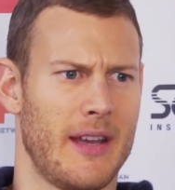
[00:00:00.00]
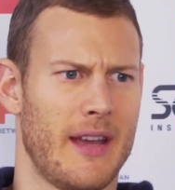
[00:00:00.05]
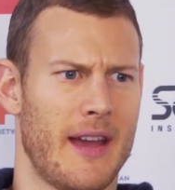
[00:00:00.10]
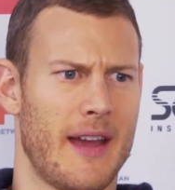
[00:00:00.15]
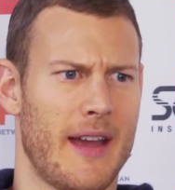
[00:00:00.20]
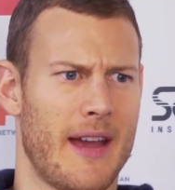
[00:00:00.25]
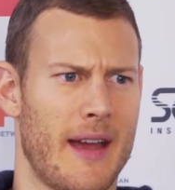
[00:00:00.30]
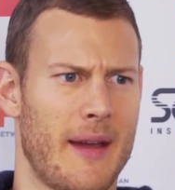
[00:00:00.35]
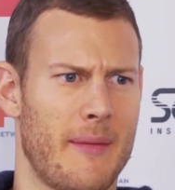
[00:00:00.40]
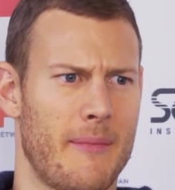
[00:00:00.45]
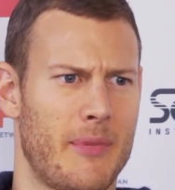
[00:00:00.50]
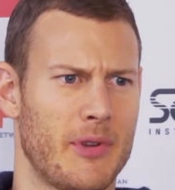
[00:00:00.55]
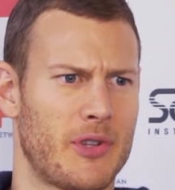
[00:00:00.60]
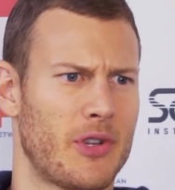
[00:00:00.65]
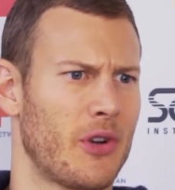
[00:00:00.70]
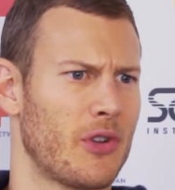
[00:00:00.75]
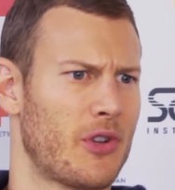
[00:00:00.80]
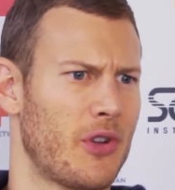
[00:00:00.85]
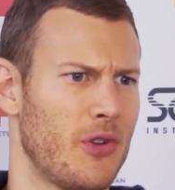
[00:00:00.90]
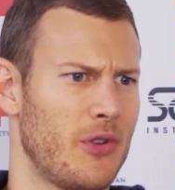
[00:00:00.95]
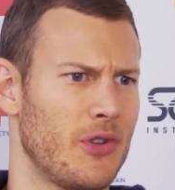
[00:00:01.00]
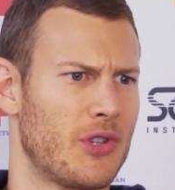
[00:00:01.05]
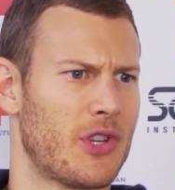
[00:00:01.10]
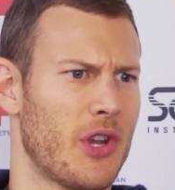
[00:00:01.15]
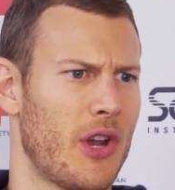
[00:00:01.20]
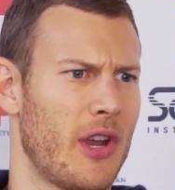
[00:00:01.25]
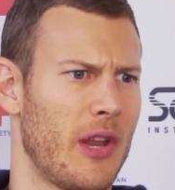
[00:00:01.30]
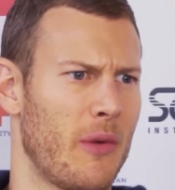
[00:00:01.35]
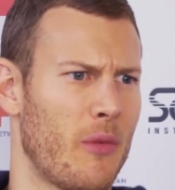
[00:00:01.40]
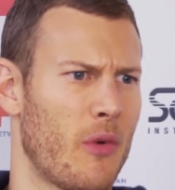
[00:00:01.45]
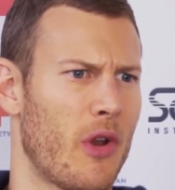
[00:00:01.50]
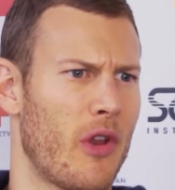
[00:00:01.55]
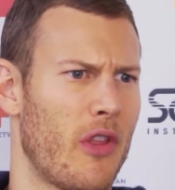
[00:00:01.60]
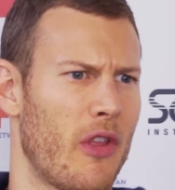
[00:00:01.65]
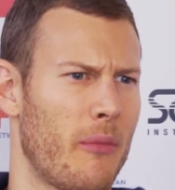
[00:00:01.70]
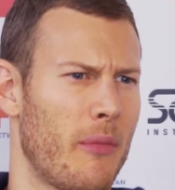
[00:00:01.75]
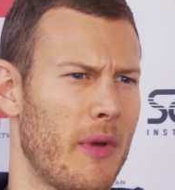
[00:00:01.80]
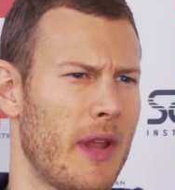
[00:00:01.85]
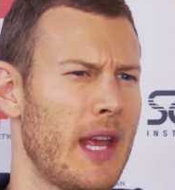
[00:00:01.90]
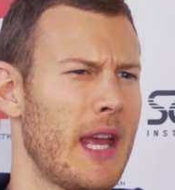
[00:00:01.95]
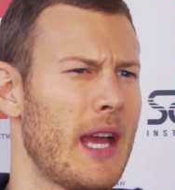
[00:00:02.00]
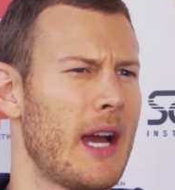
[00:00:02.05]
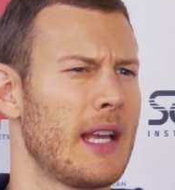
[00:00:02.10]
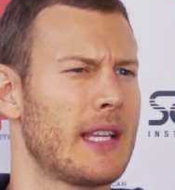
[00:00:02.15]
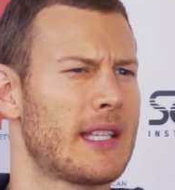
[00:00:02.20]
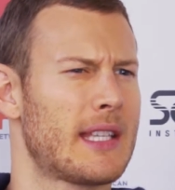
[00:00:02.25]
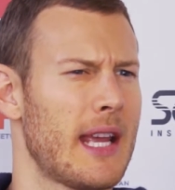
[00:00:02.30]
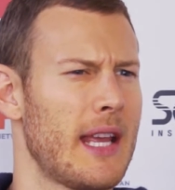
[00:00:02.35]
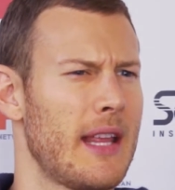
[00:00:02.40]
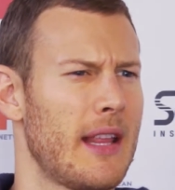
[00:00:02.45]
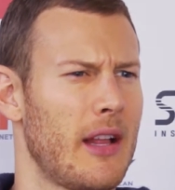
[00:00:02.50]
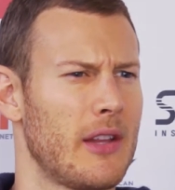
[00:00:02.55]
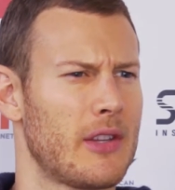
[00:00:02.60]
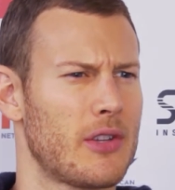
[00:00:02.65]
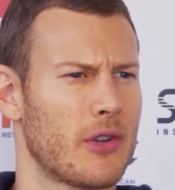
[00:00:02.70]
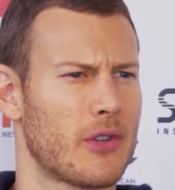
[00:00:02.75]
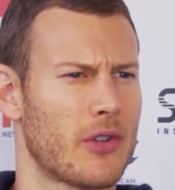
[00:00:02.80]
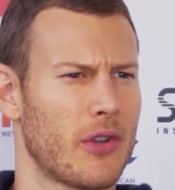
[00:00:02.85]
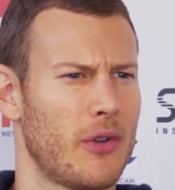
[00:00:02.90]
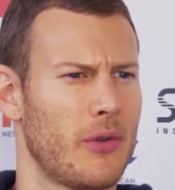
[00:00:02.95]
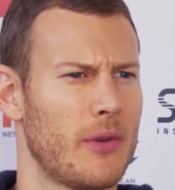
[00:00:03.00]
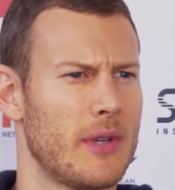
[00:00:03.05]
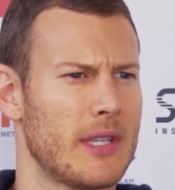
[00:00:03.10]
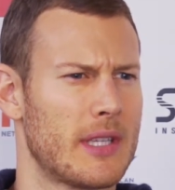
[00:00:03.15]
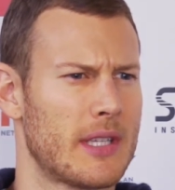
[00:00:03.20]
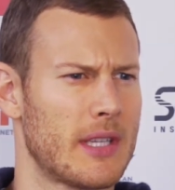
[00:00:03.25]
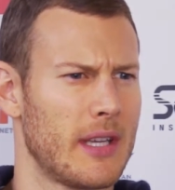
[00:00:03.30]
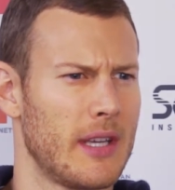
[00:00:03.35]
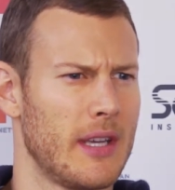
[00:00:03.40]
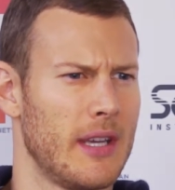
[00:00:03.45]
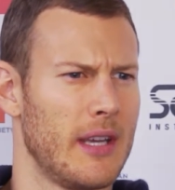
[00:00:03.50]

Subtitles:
But Doctor Who is certainly one of them. But I'd say that Doctor Who is